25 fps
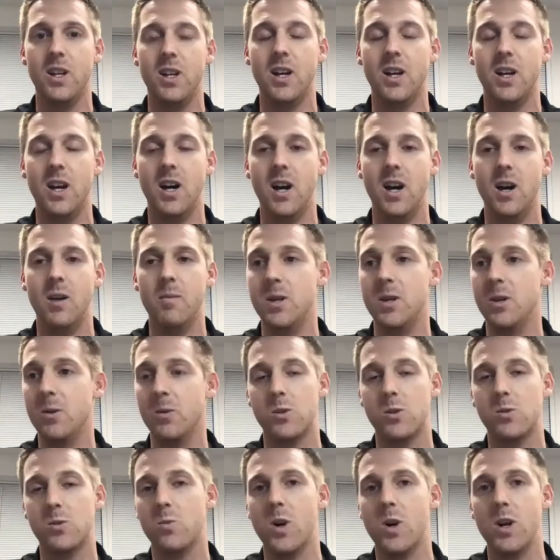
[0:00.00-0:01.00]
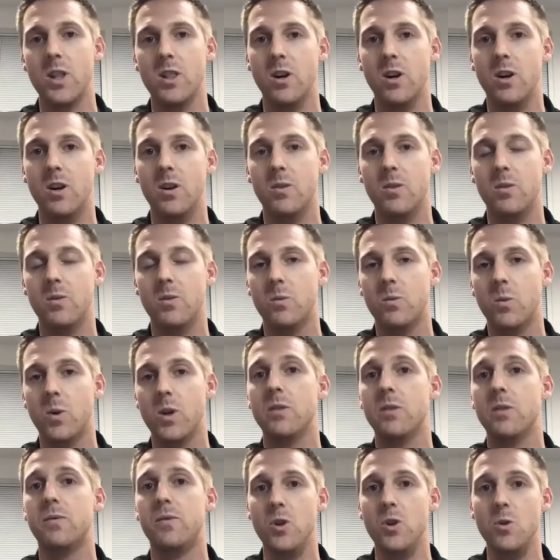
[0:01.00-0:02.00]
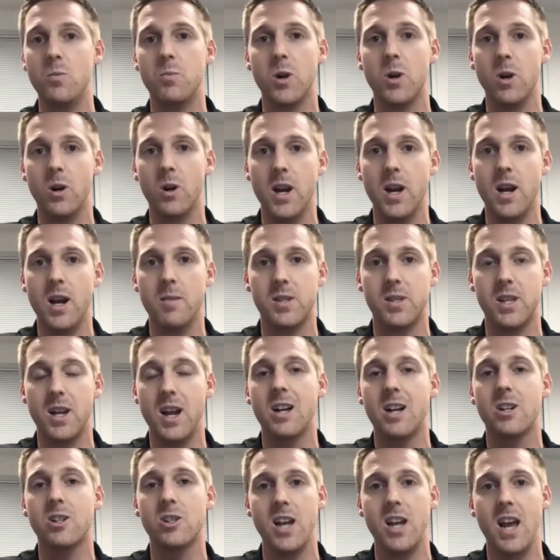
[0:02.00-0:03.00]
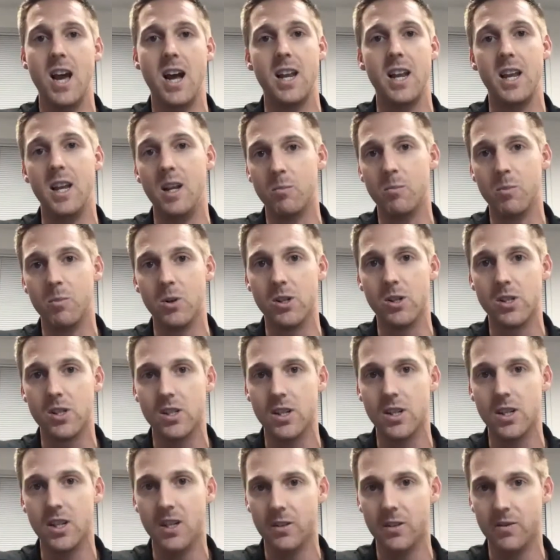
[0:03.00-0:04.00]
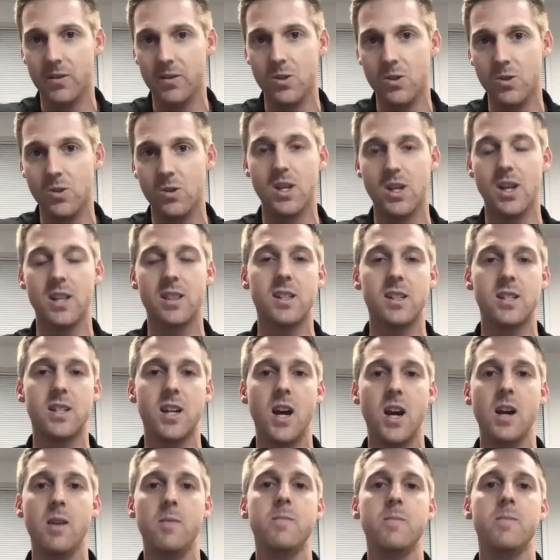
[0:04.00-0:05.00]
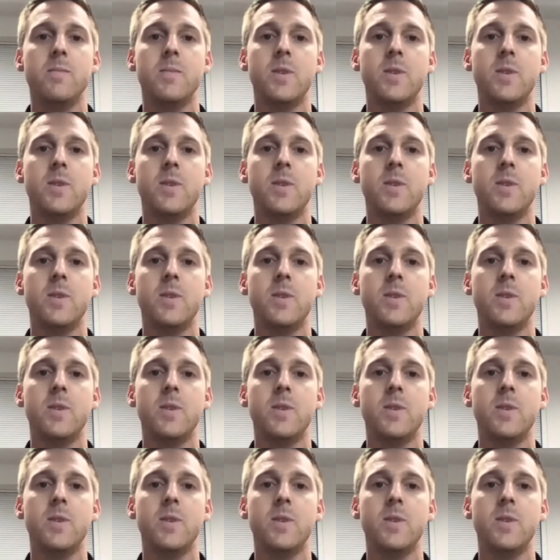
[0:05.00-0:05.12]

Um, it was one of the one of the few programs that actually had in-person interviews at the time,